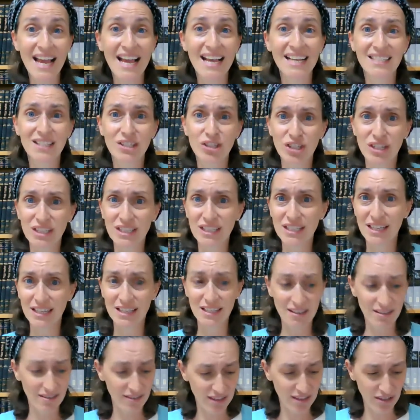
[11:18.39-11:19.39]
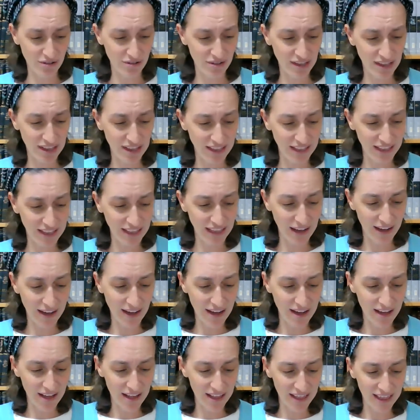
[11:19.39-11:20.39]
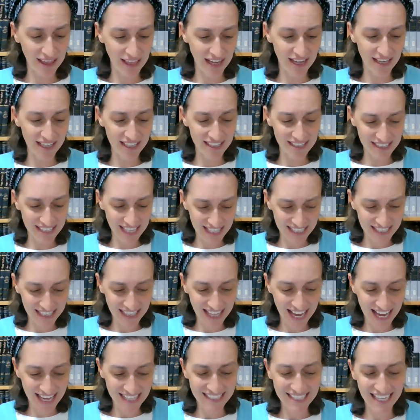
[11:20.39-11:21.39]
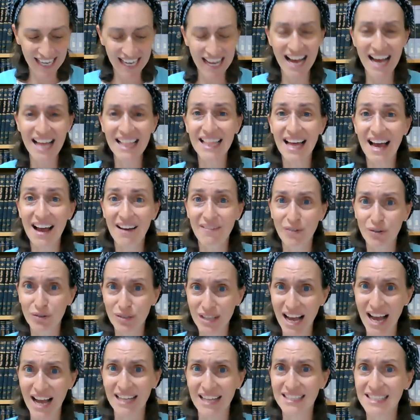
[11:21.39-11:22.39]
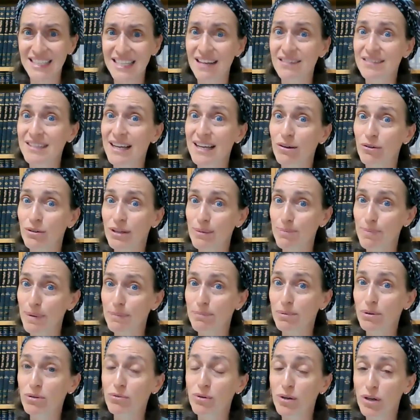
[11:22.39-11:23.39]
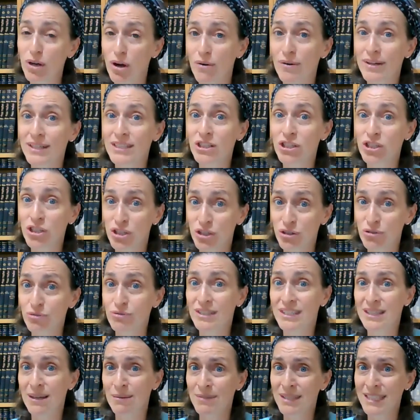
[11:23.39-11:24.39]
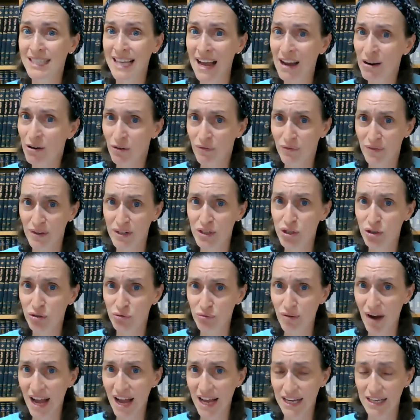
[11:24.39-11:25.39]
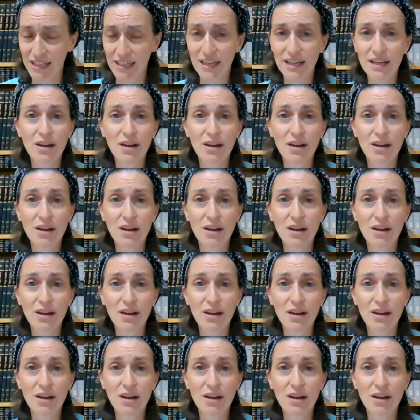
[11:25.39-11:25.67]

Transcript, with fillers: Is it just there, la, la, it says la azara la avodah. It sounds like only people who are going to do some sacrificial rite.